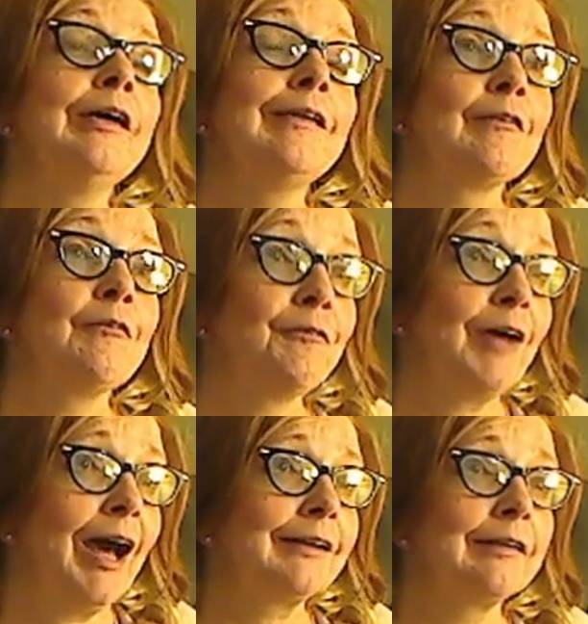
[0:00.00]
the
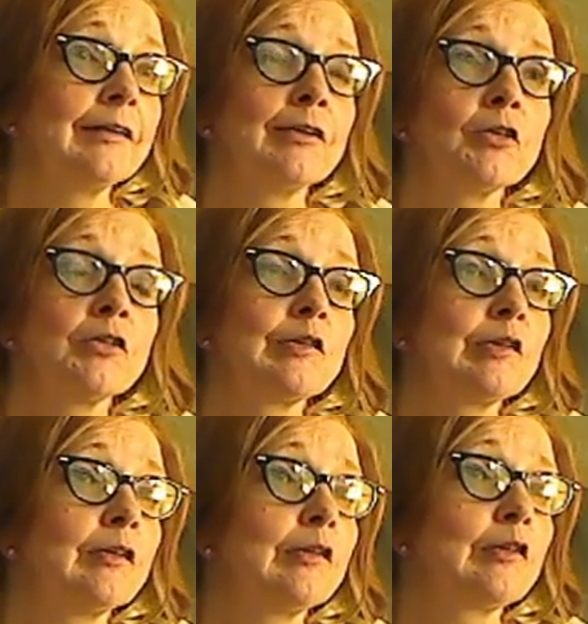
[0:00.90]
fact that there's
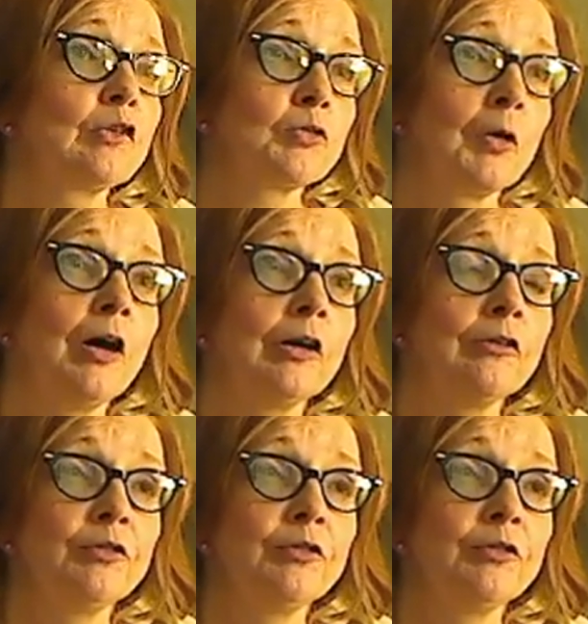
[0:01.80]
still this strong